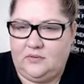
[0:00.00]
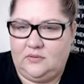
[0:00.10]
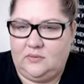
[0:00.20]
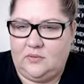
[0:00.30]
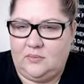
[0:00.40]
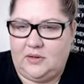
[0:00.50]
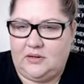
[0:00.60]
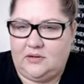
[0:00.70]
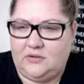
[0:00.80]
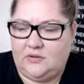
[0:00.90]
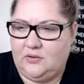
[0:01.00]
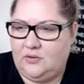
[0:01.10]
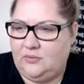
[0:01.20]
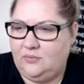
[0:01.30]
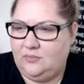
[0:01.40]
What am I going to
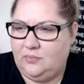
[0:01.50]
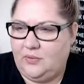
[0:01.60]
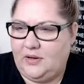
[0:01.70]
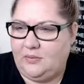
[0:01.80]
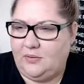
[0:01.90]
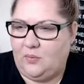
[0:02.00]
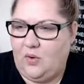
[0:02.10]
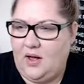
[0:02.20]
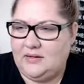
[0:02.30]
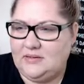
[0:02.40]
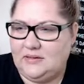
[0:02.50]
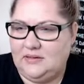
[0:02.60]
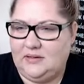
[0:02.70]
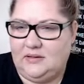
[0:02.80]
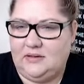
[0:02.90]
do? Bring up the whites a
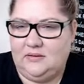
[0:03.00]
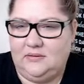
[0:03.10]
little.